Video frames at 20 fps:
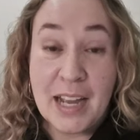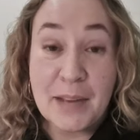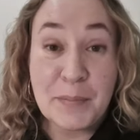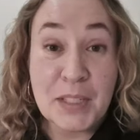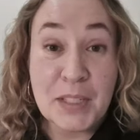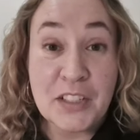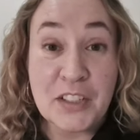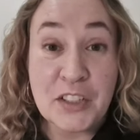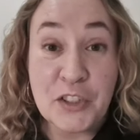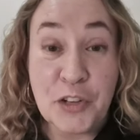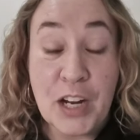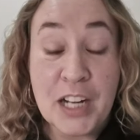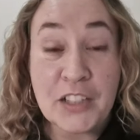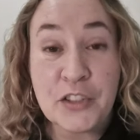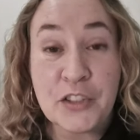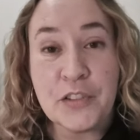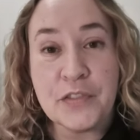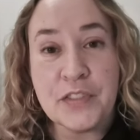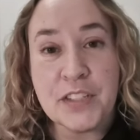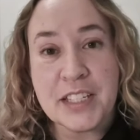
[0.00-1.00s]
the
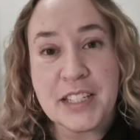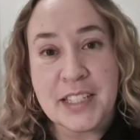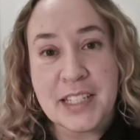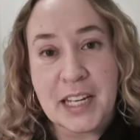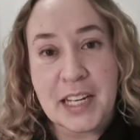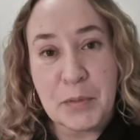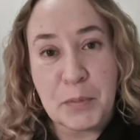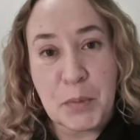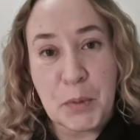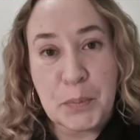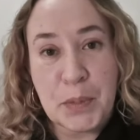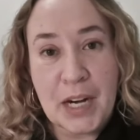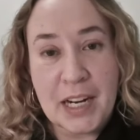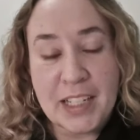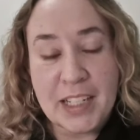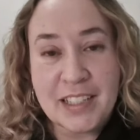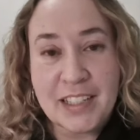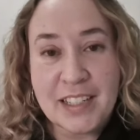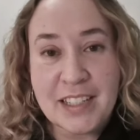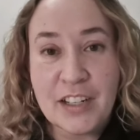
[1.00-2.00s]
Director of Sustainable
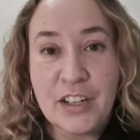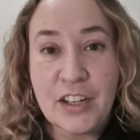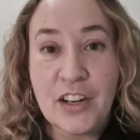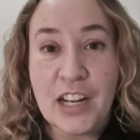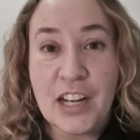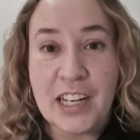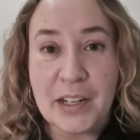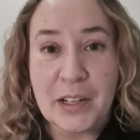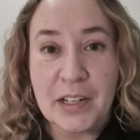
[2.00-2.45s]
Practice here and an